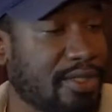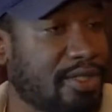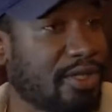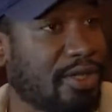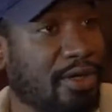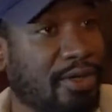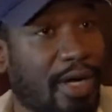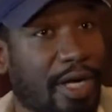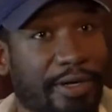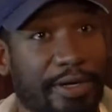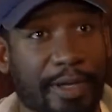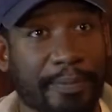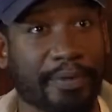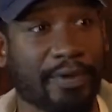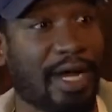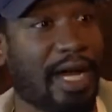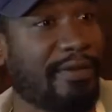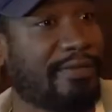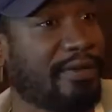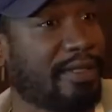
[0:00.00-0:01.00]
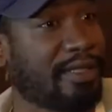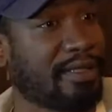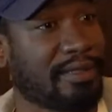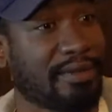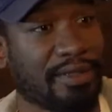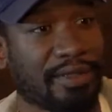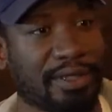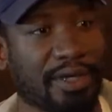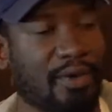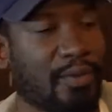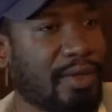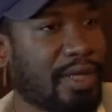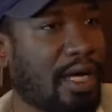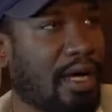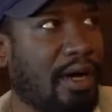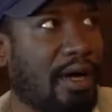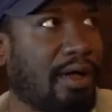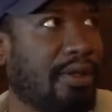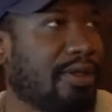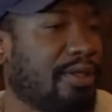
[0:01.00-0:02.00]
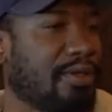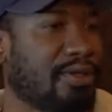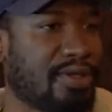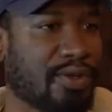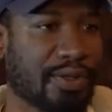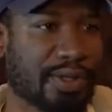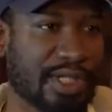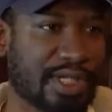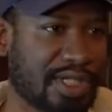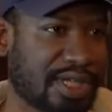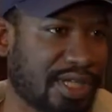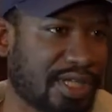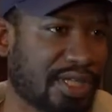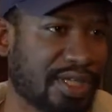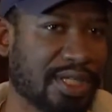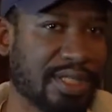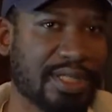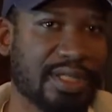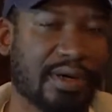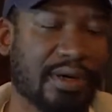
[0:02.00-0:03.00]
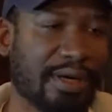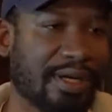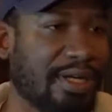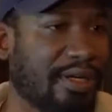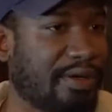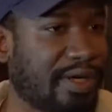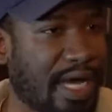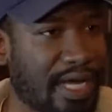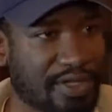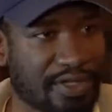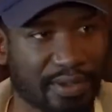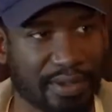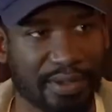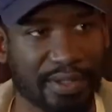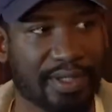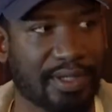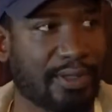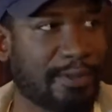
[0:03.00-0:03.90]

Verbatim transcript: So our nonprofit, you know, we all those organizations are international.